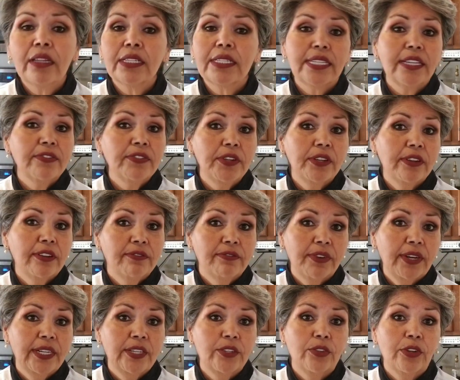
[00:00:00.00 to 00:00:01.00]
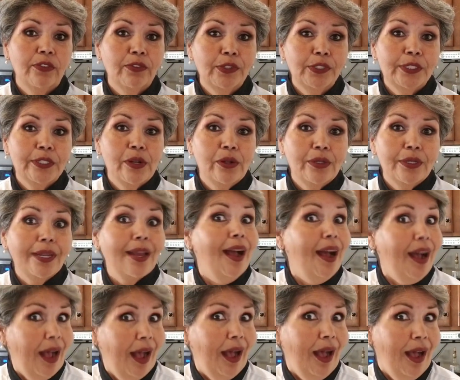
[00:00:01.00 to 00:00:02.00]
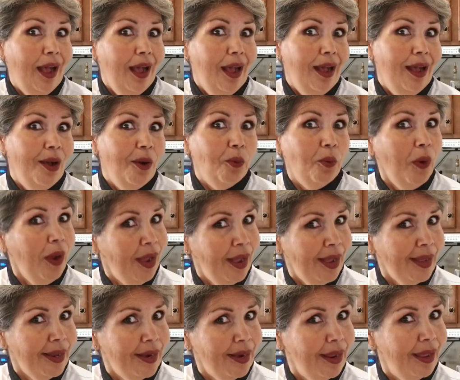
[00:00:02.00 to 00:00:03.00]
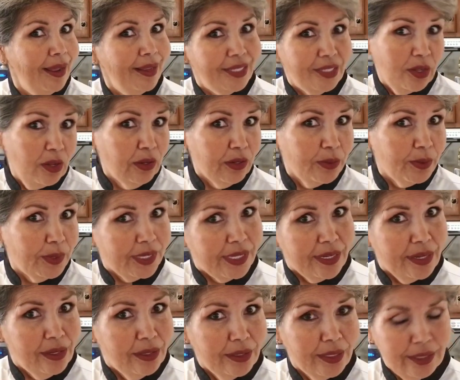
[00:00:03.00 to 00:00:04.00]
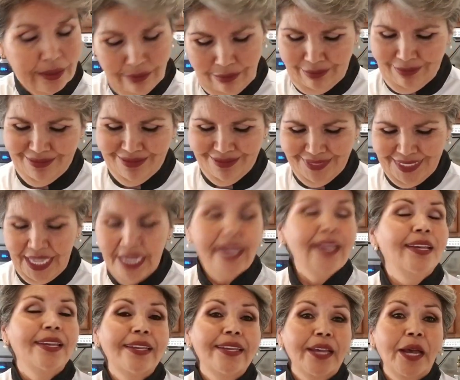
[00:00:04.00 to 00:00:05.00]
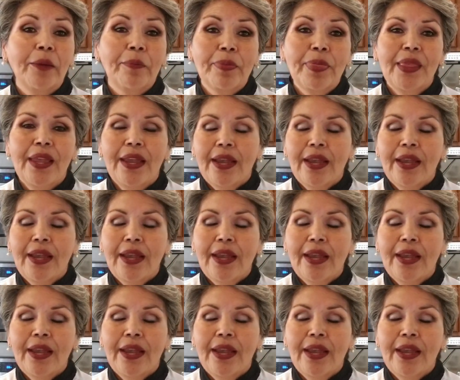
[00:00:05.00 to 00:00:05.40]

see if you can find truffle salt. What? Salt with salt? Yeah.